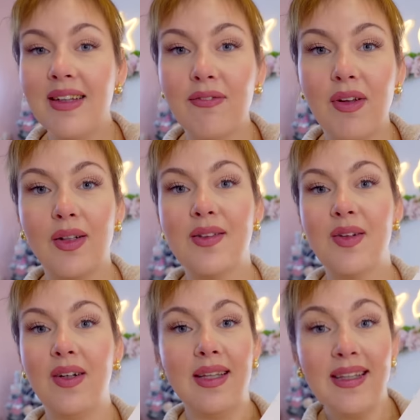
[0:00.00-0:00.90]
in the vlog,
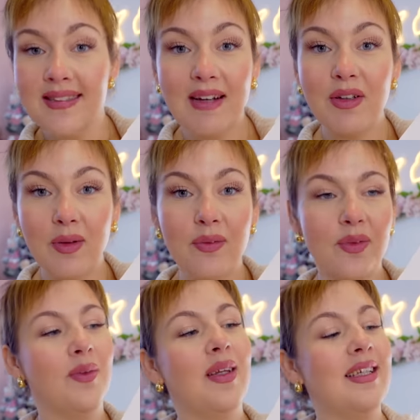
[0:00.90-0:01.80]
so let's have a look
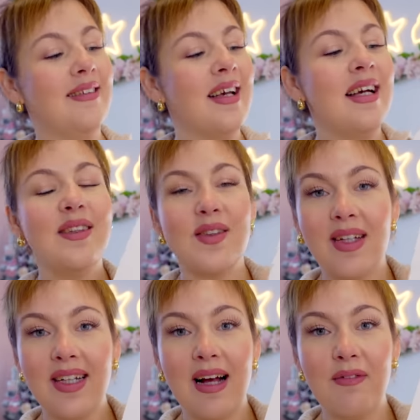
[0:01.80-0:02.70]
through this so you
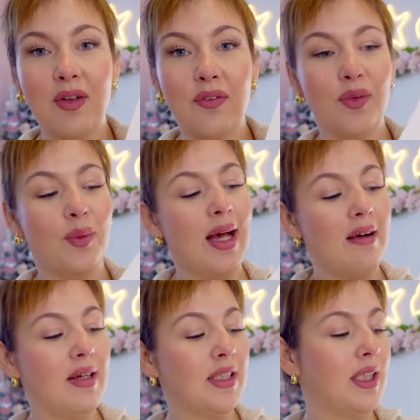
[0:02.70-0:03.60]
can have a look through it.
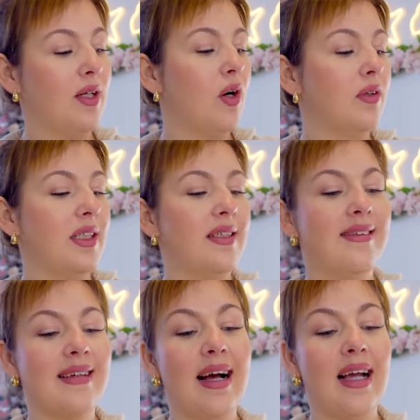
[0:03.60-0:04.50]
I've actually already
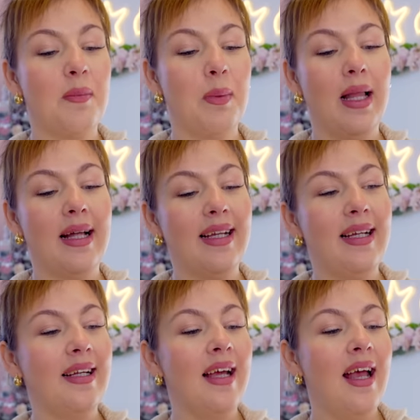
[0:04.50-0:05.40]
started
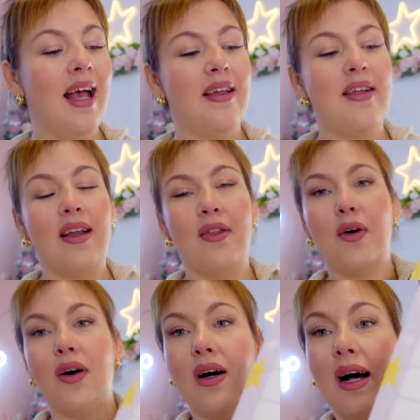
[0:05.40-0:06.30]
planning, and then I
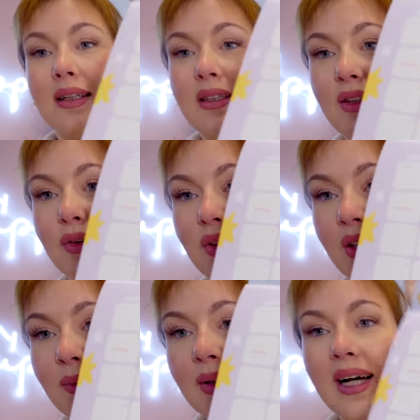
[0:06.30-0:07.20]
thought I'd show
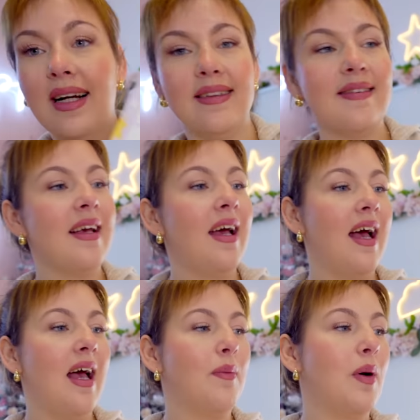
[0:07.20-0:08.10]
you guys
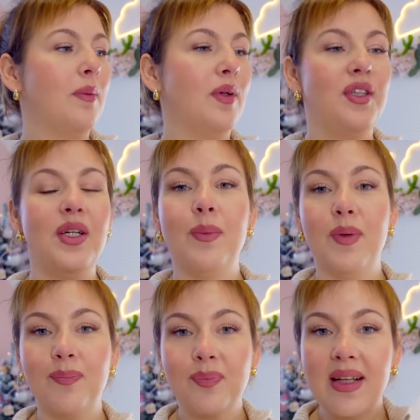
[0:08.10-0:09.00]
what I'm gonna do,
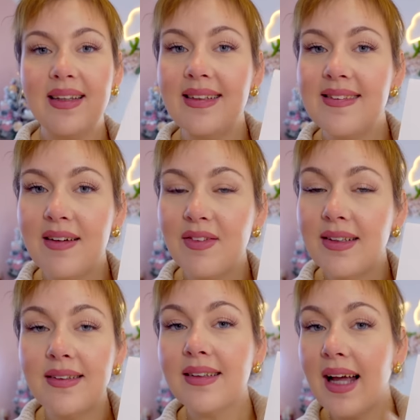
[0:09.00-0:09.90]
but let's have a
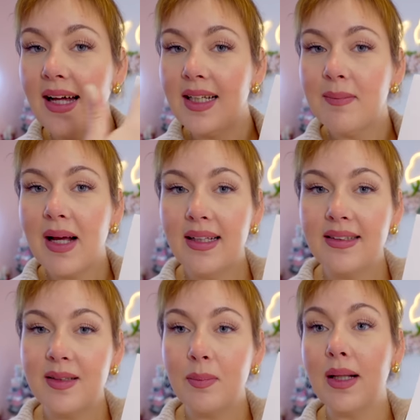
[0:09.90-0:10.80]
little catnip
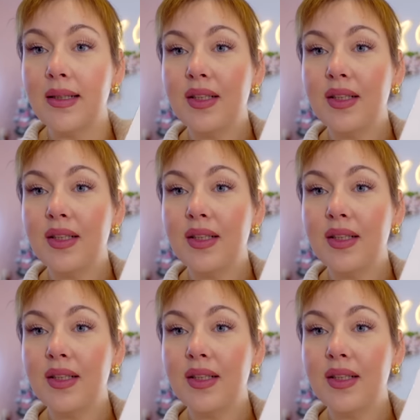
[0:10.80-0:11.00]
calendar planner